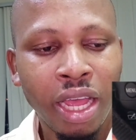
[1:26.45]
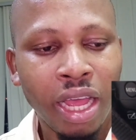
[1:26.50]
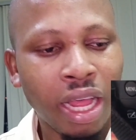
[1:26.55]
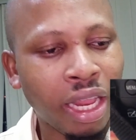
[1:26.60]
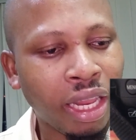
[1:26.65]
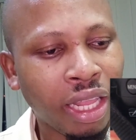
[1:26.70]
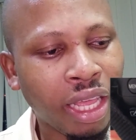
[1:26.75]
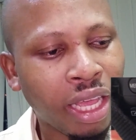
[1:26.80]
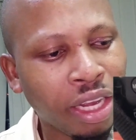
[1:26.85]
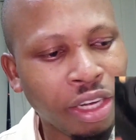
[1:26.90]

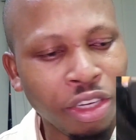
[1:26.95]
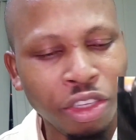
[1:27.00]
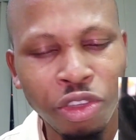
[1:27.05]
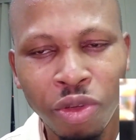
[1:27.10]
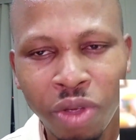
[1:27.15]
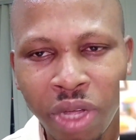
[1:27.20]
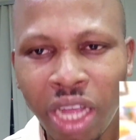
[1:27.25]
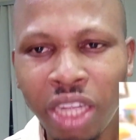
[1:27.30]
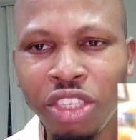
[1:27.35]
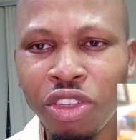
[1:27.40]
And then
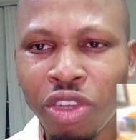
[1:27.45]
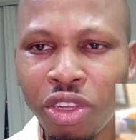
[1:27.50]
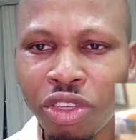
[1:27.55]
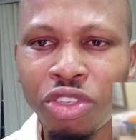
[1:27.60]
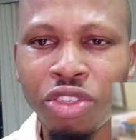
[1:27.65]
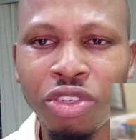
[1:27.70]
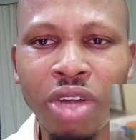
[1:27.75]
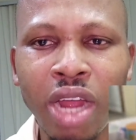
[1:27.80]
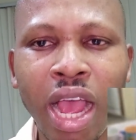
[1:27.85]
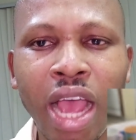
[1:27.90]
you can
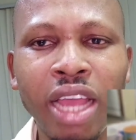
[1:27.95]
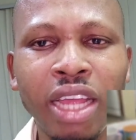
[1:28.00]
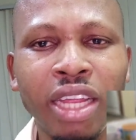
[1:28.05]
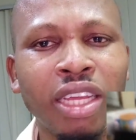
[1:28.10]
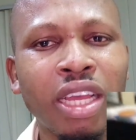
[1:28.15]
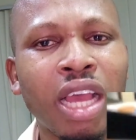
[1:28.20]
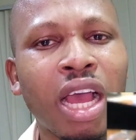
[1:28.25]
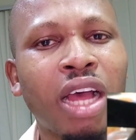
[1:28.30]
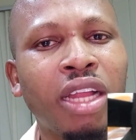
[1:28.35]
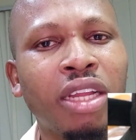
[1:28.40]
just
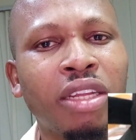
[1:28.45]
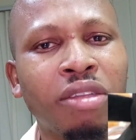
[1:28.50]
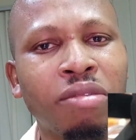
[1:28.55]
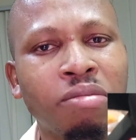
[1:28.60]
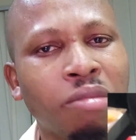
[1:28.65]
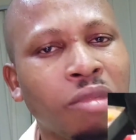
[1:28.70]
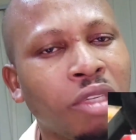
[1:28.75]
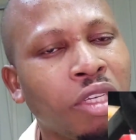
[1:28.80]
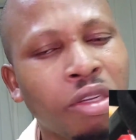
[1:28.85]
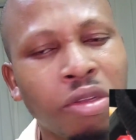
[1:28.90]
try
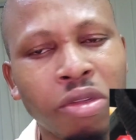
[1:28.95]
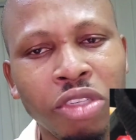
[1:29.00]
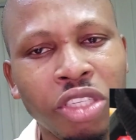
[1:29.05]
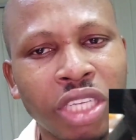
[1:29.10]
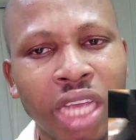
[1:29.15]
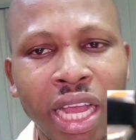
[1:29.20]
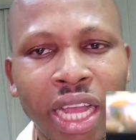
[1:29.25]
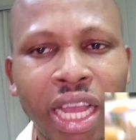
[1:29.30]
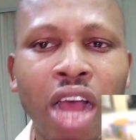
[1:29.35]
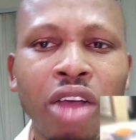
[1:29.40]
and
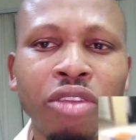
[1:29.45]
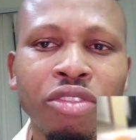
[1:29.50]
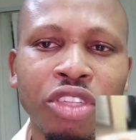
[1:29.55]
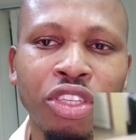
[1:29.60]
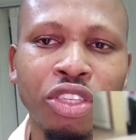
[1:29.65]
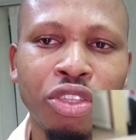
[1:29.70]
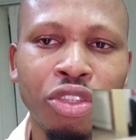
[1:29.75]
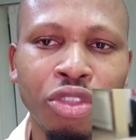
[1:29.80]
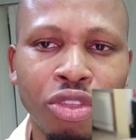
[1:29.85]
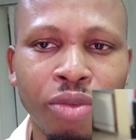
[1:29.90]
check out
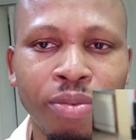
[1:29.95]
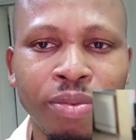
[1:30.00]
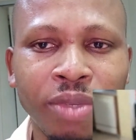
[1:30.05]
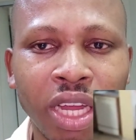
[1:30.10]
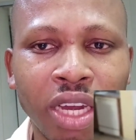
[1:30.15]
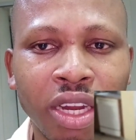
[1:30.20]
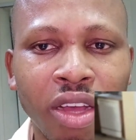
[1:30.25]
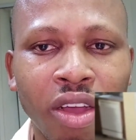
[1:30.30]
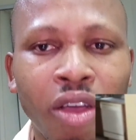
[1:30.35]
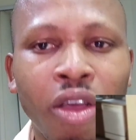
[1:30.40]
his YouTube
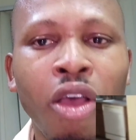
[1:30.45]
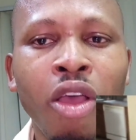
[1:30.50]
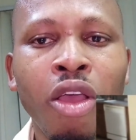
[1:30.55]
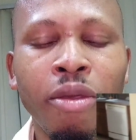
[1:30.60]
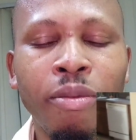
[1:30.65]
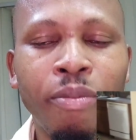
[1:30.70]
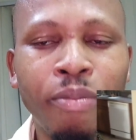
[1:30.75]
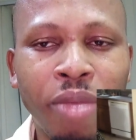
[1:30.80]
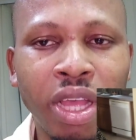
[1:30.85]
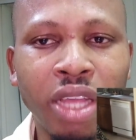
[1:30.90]
channel,
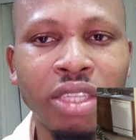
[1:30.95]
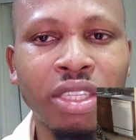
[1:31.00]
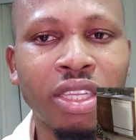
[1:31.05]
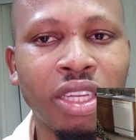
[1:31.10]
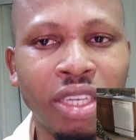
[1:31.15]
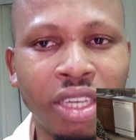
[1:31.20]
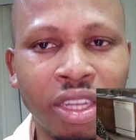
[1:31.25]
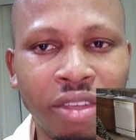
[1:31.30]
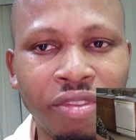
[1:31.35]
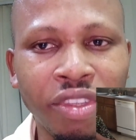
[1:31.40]

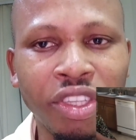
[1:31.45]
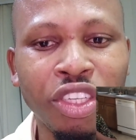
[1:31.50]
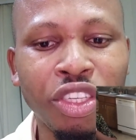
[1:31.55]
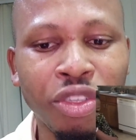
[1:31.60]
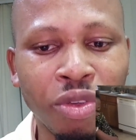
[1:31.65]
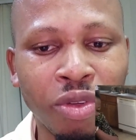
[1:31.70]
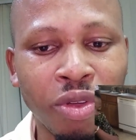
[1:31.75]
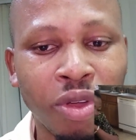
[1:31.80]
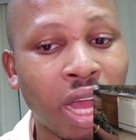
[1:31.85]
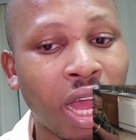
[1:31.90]
Best Davis
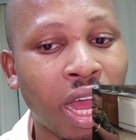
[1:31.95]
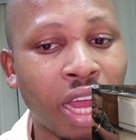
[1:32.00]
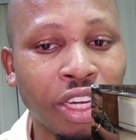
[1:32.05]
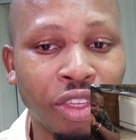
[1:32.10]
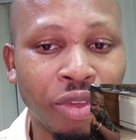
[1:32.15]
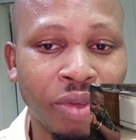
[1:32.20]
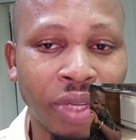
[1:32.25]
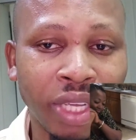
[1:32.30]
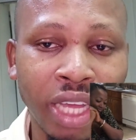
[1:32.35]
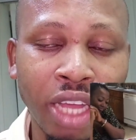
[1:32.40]
Show,
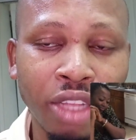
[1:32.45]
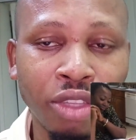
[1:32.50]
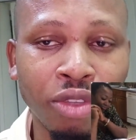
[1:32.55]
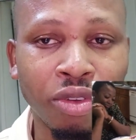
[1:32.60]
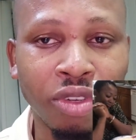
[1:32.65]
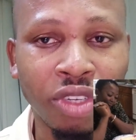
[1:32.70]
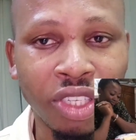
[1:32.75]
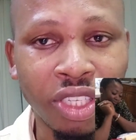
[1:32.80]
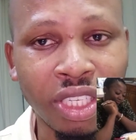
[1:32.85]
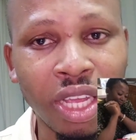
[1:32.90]
and you will get
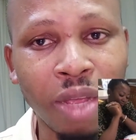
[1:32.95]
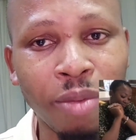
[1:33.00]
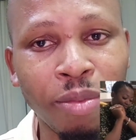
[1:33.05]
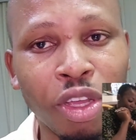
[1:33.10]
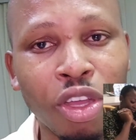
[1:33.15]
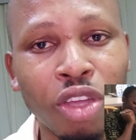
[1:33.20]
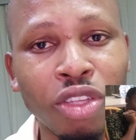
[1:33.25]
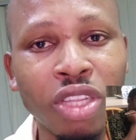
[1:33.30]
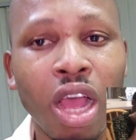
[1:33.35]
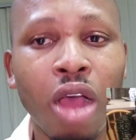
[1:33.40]
to understand,
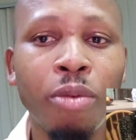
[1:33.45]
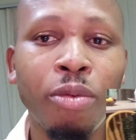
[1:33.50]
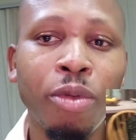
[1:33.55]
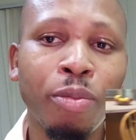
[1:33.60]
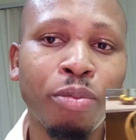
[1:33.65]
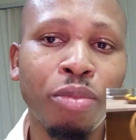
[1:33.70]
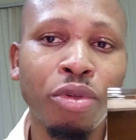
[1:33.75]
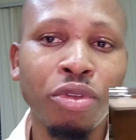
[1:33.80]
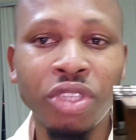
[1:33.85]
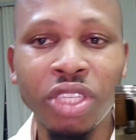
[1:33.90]
because I'll
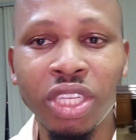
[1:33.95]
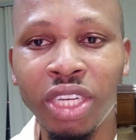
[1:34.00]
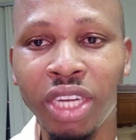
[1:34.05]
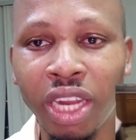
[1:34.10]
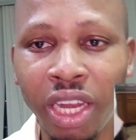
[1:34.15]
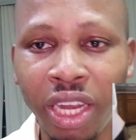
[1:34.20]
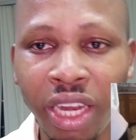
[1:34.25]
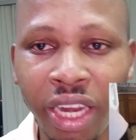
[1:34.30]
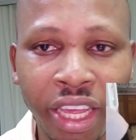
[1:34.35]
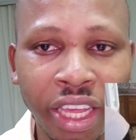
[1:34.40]
be posting
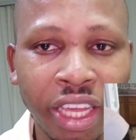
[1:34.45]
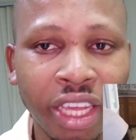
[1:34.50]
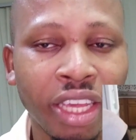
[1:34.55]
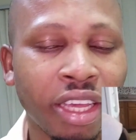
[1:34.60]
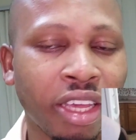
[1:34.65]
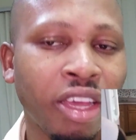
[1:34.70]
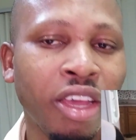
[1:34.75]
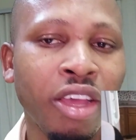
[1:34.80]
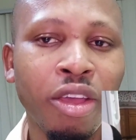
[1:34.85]
the link